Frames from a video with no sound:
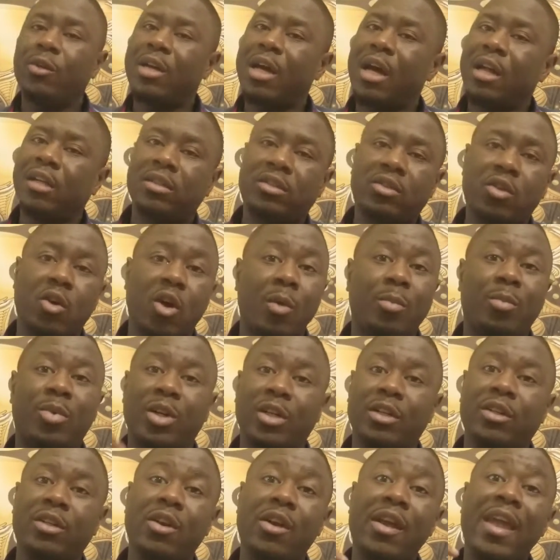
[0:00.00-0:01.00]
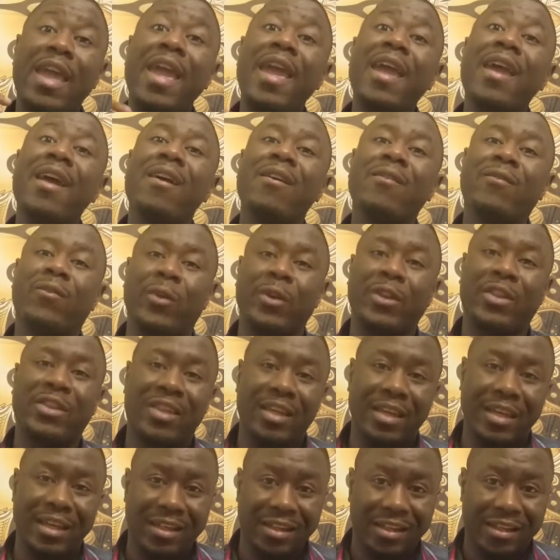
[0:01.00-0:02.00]
You got to start putting
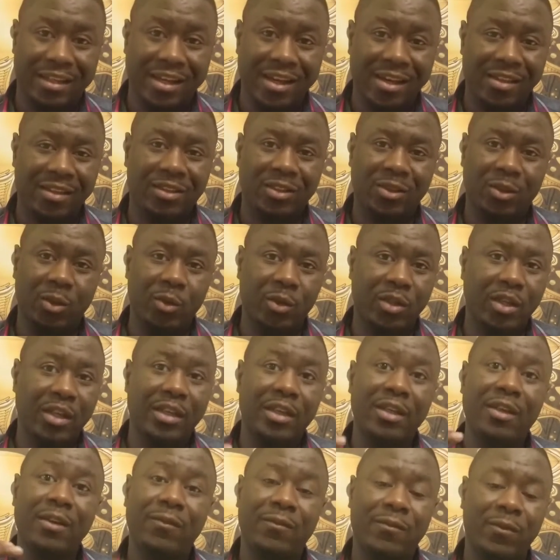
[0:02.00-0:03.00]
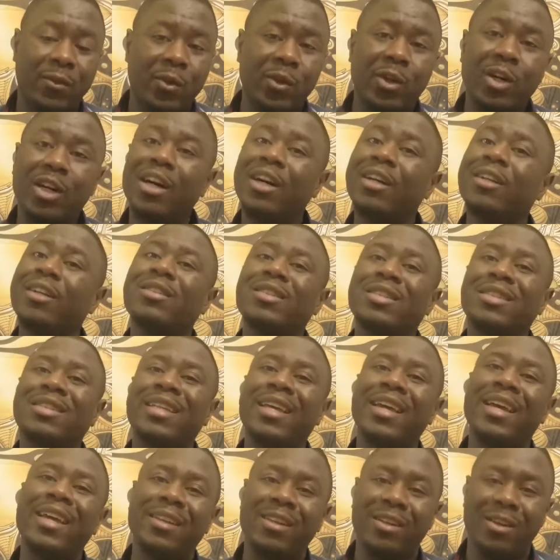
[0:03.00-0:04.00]
everything together so you can get a full
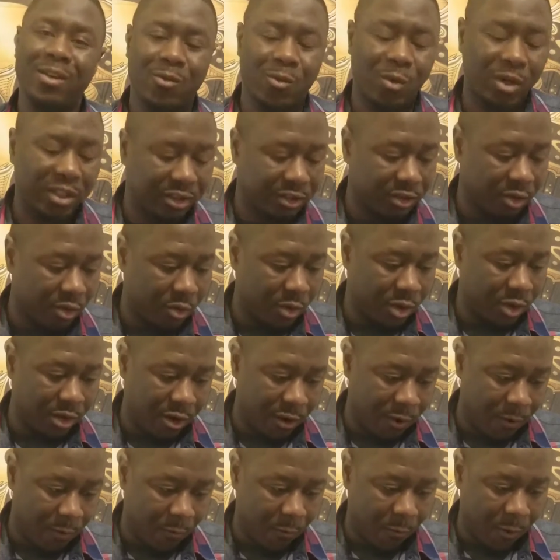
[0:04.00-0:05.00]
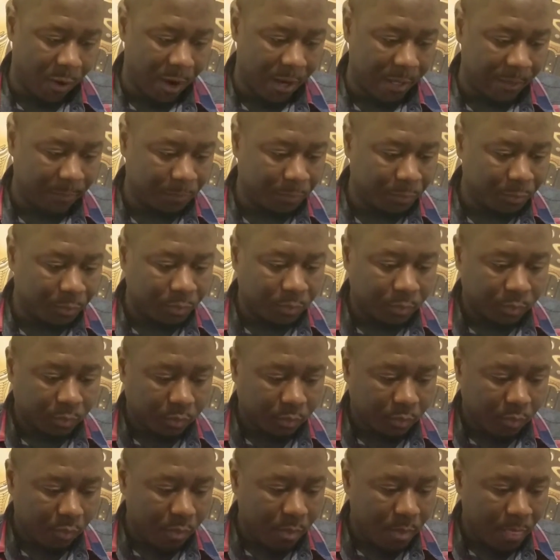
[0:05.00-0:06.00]
understanding of what's going on, right?
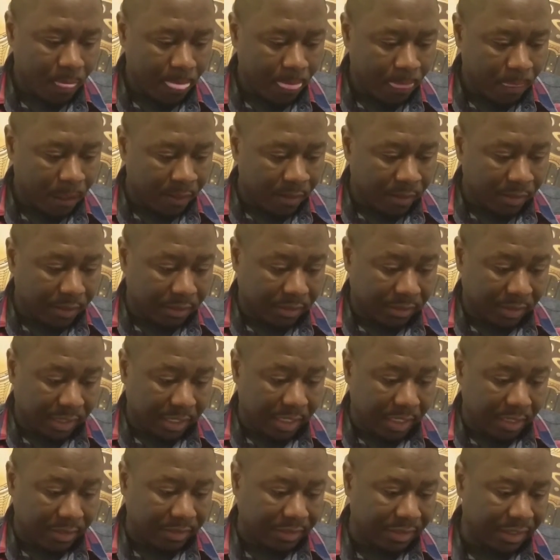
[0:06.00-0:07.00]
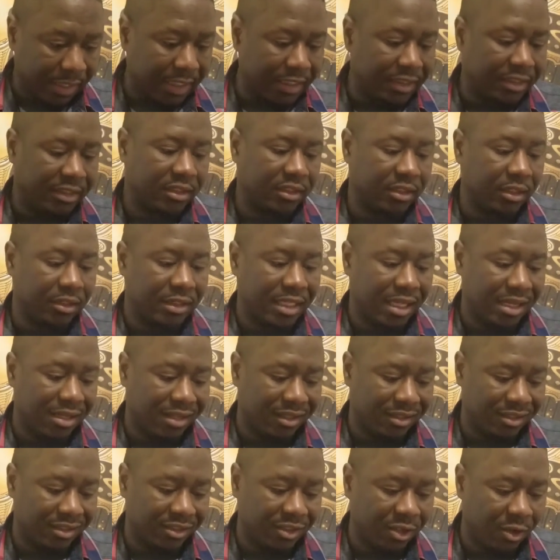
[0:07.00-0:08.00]
It says each
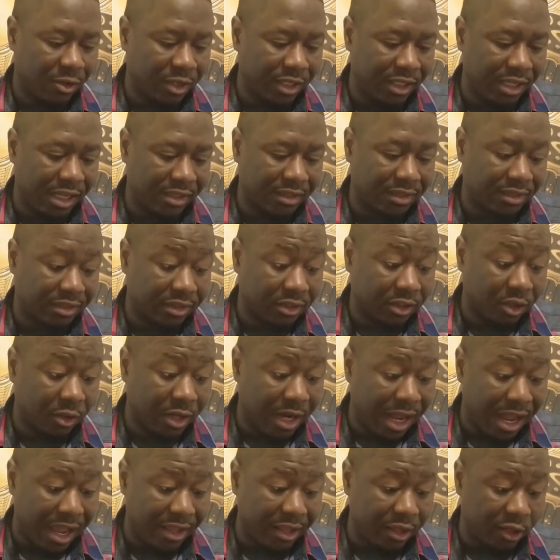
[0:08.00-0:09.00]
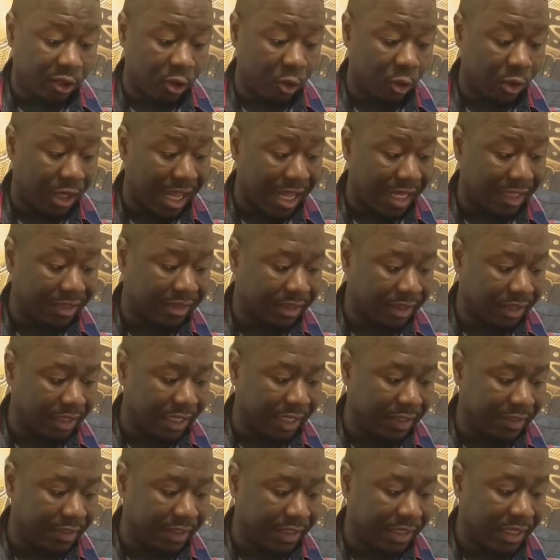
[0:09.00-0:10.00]
zodiacal
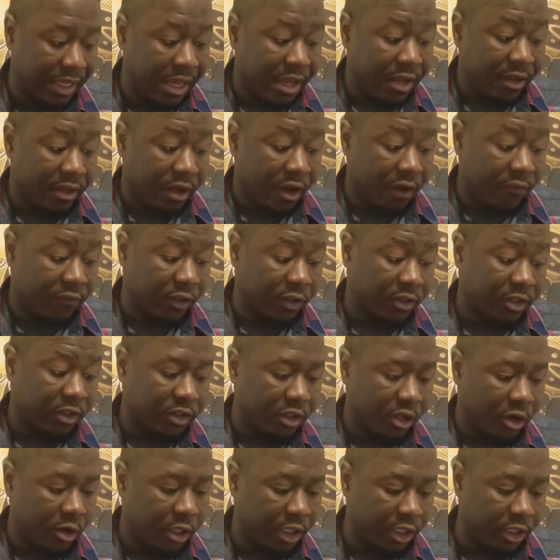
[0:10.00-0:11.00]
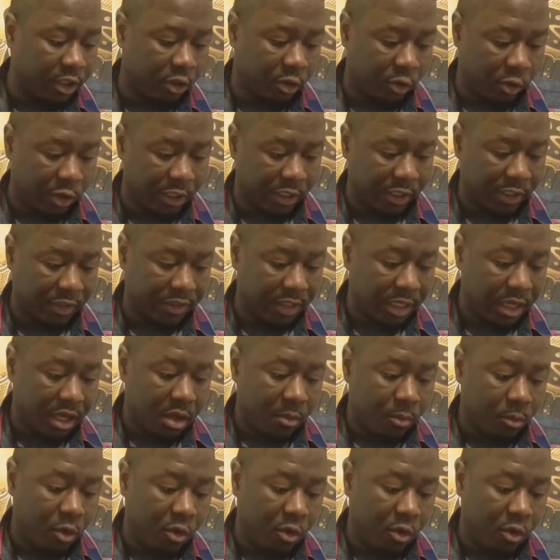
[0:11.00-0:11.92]
constellation governs 30 degrees.